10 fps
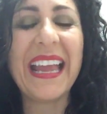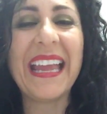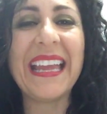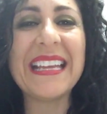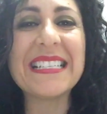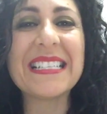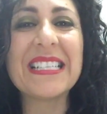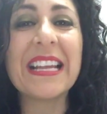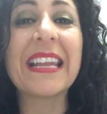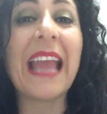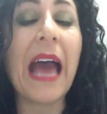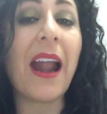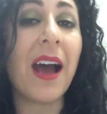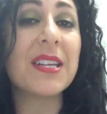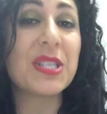is to
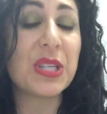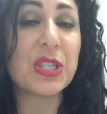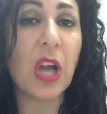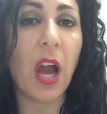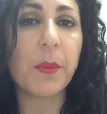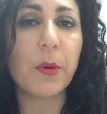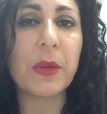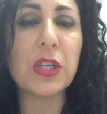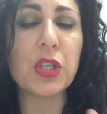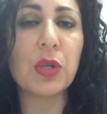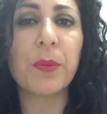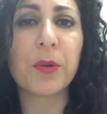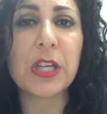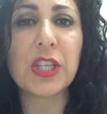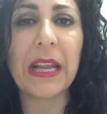get us to talk. But we do
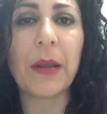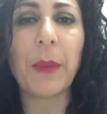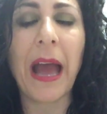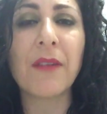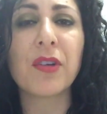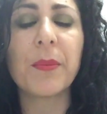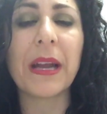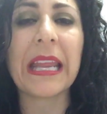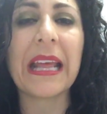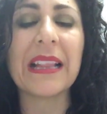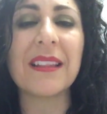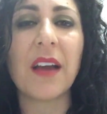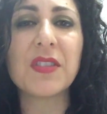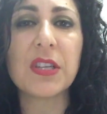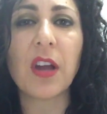appreciate it. Everybody
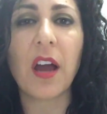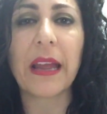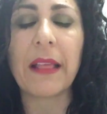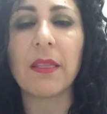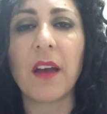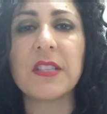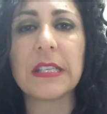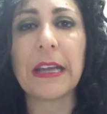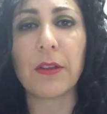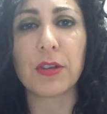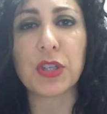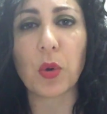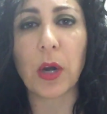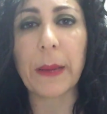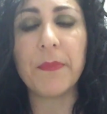loves to talk and loves to tell their
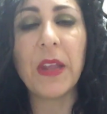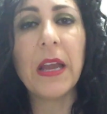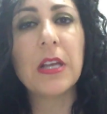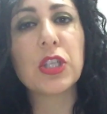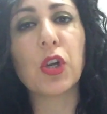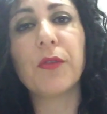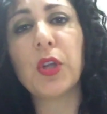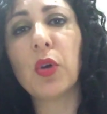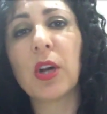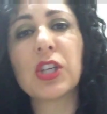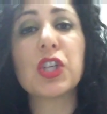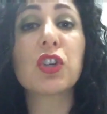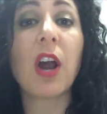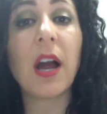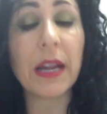story. So if you are
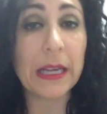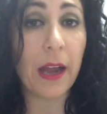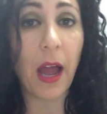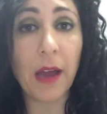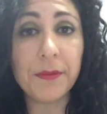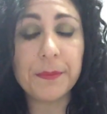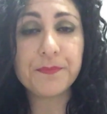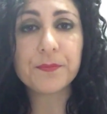strong enough